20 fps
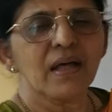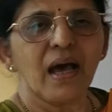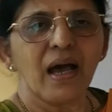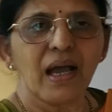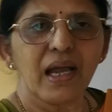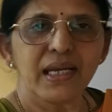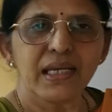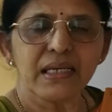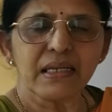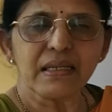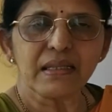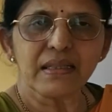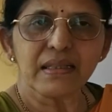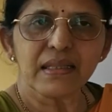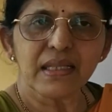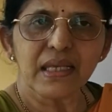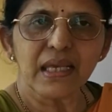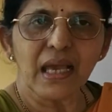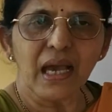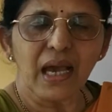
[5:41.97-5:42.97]
and
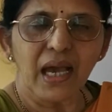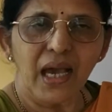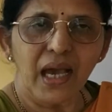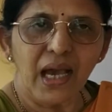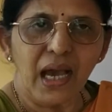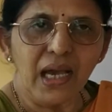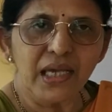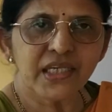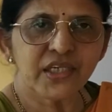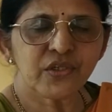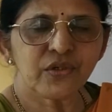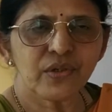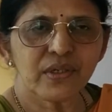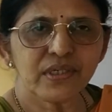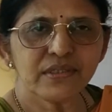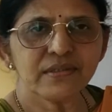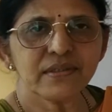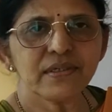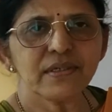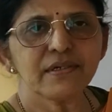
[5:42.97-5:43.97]
the
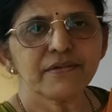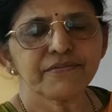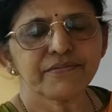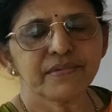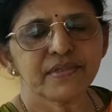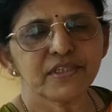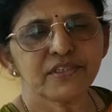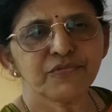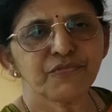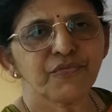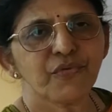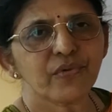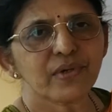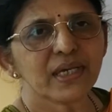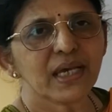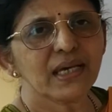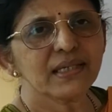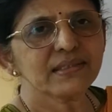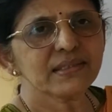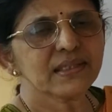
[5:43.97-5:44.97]
accuracy of this
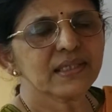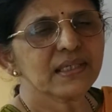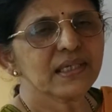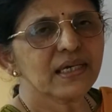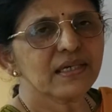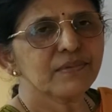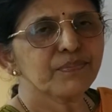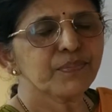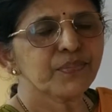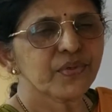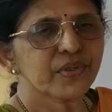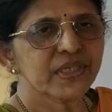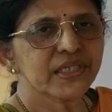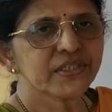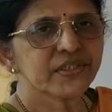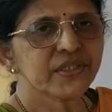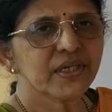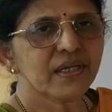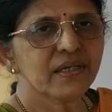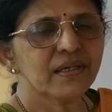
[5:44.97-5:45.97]
forecasting and
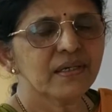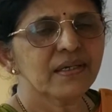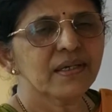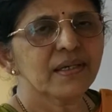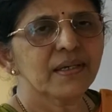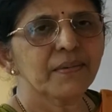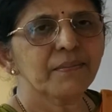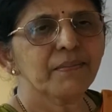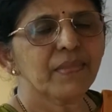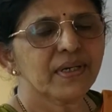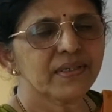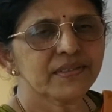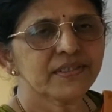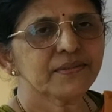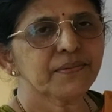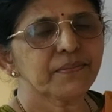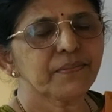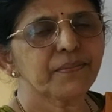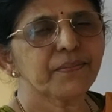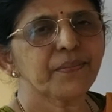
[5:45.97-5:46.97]
prediction
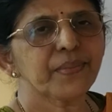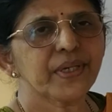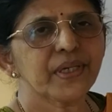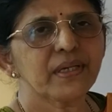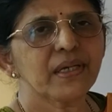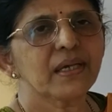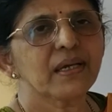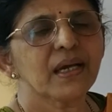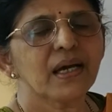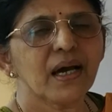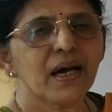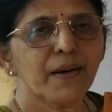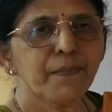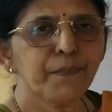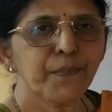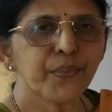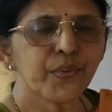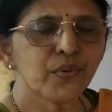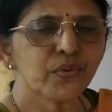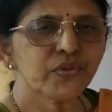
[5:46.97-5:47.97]
must be
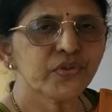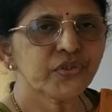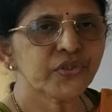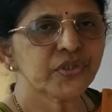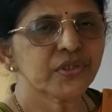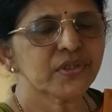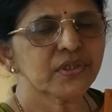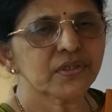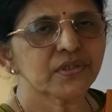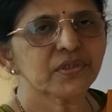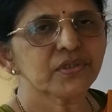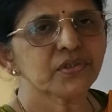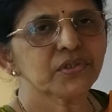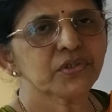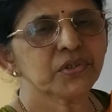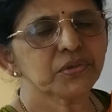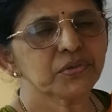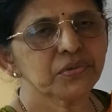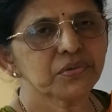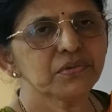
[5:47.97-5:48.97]
approached
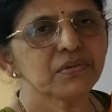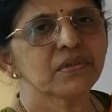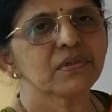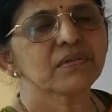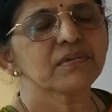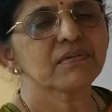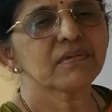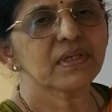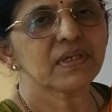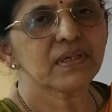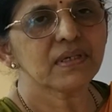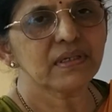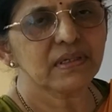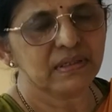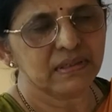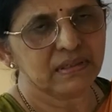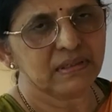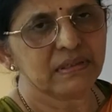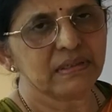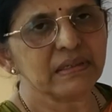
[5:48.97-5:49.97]
to the
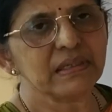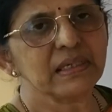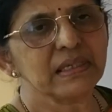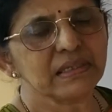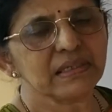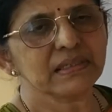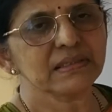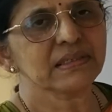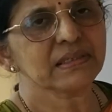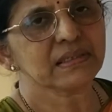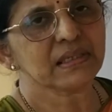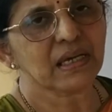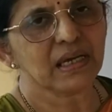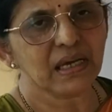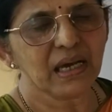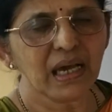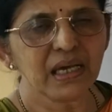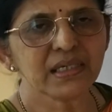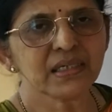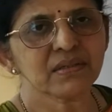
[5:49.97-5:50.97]
nearest
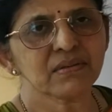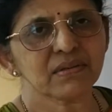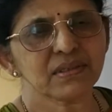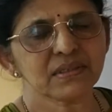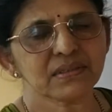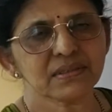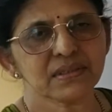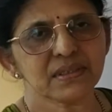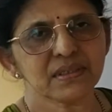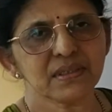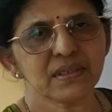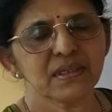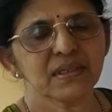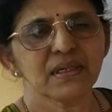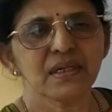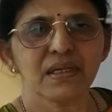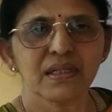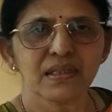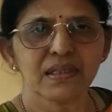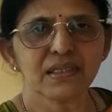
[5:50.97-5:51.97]
accuracy.
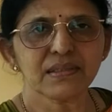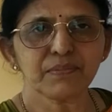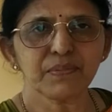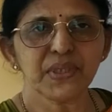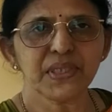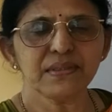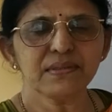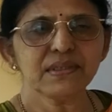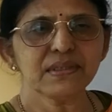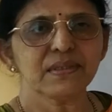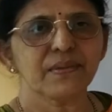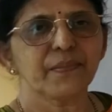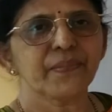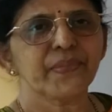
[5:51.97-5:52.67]
That means